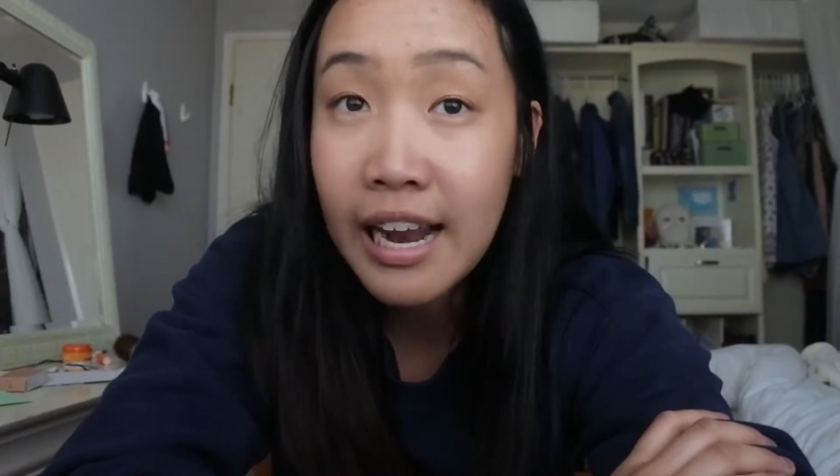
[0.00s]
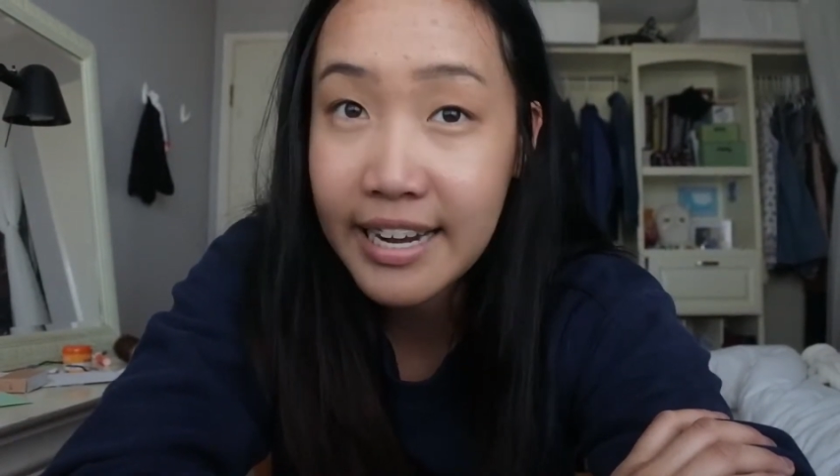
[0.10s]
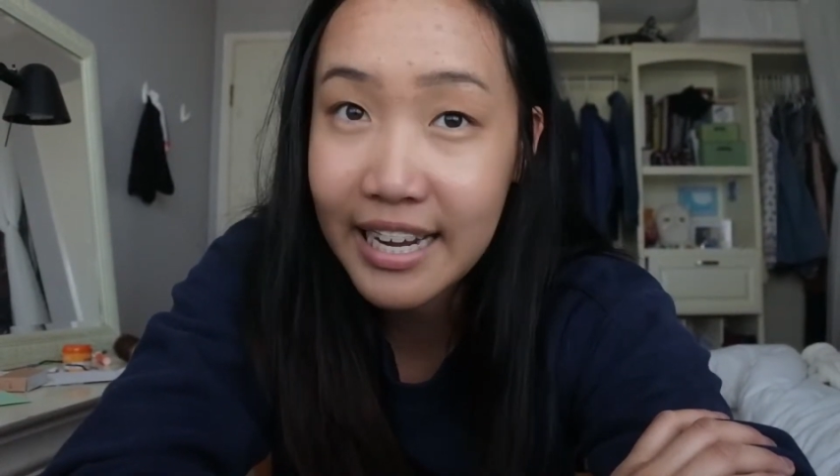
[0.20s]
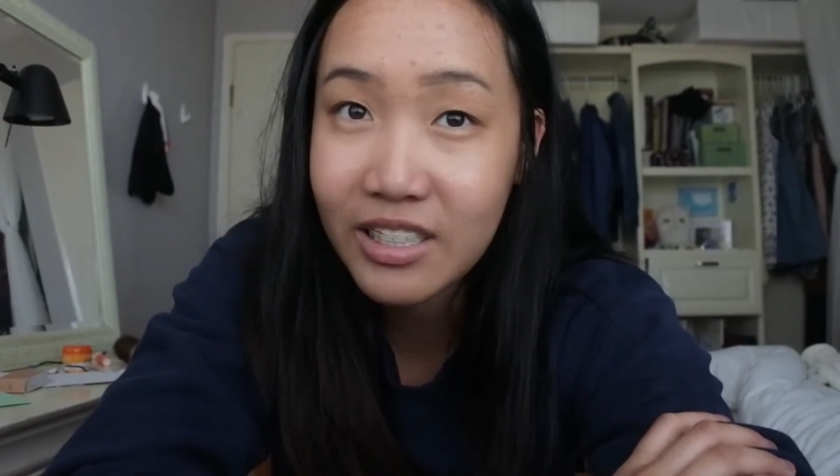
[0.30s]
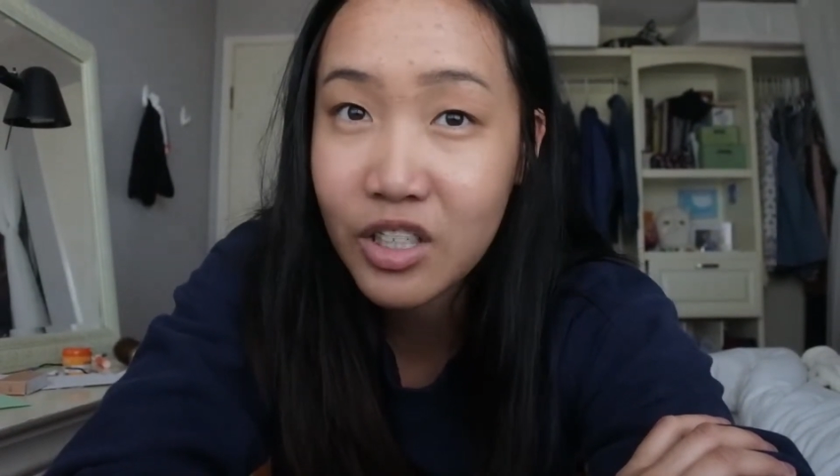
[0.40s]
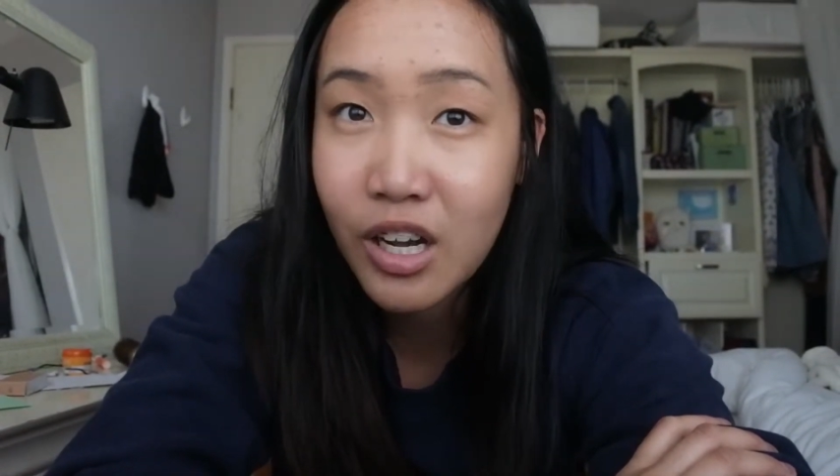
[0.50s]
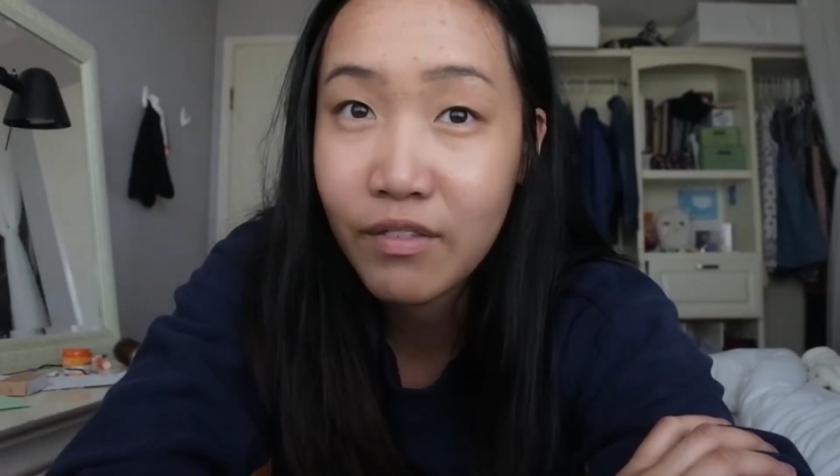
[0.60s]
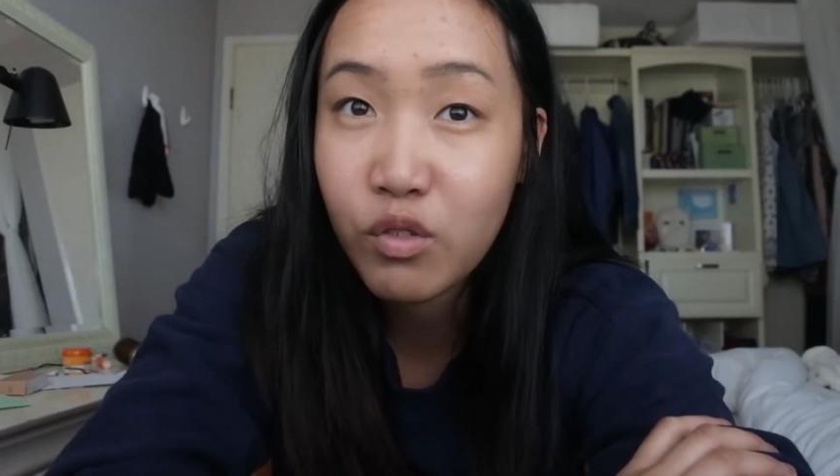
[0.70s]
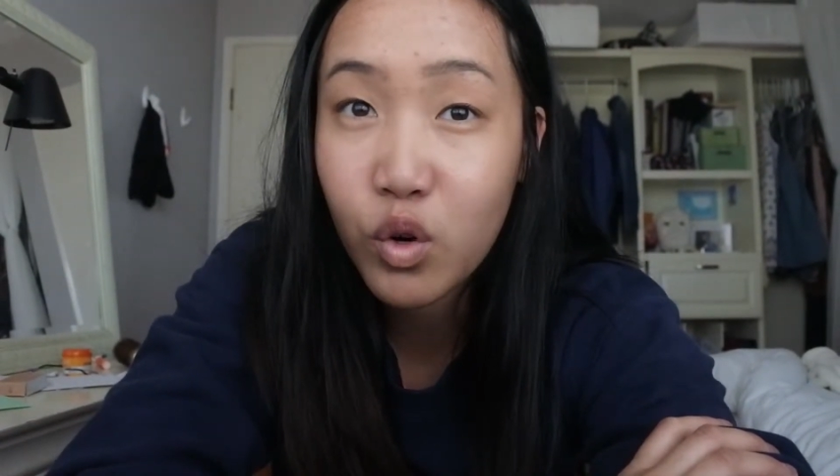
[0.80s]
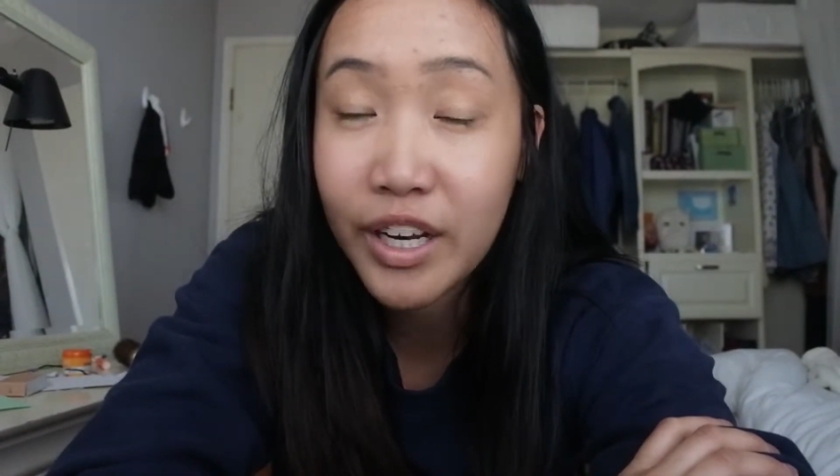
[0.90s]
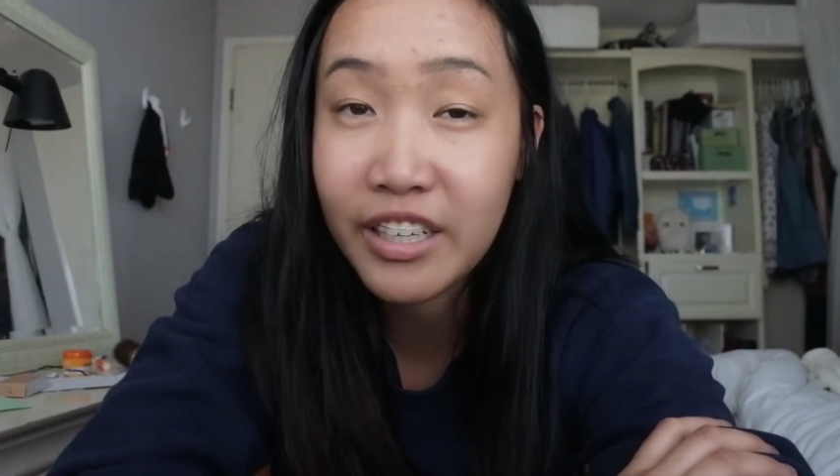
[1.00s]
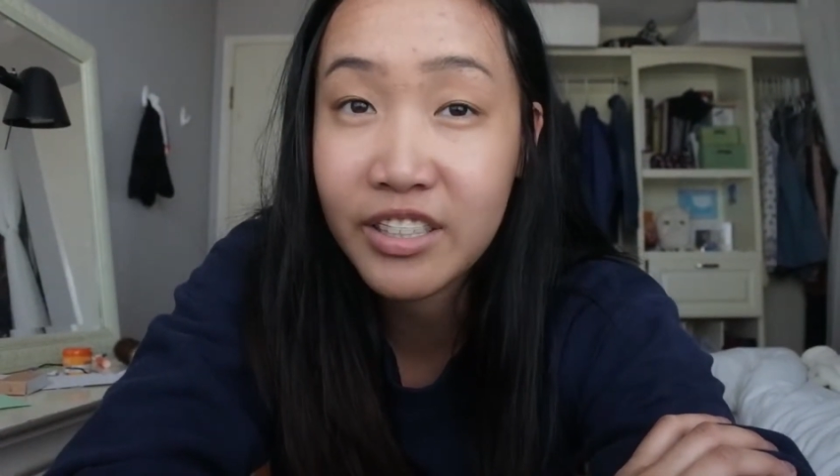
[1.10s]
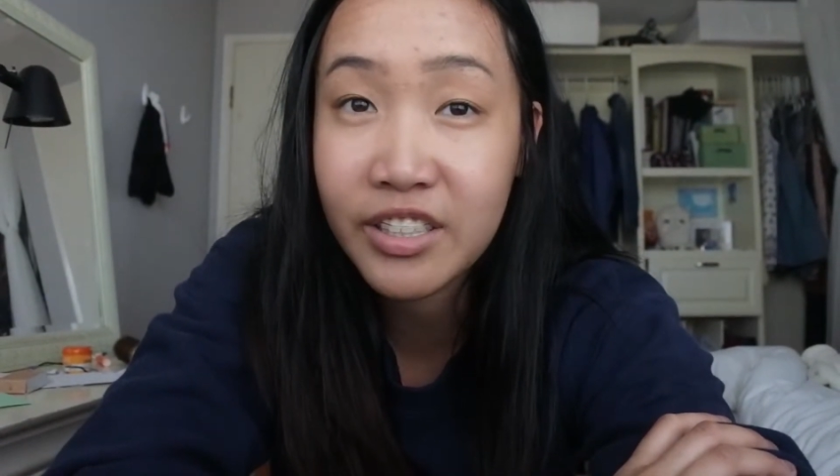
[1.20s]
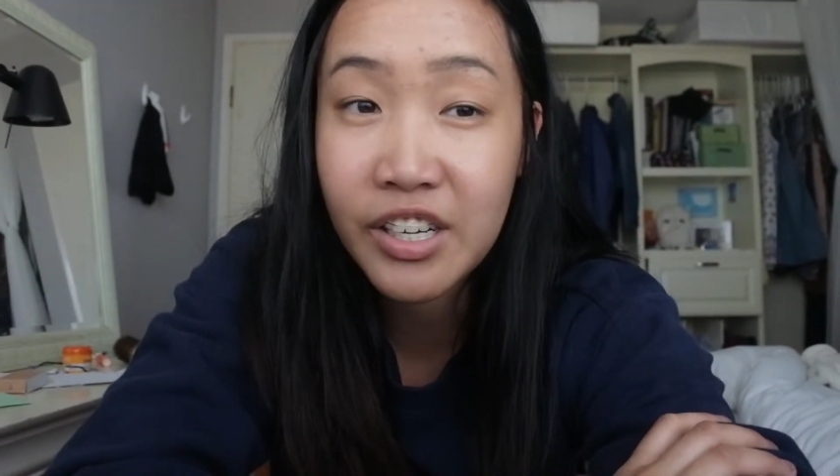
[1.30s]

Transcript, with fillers: Dexcom four years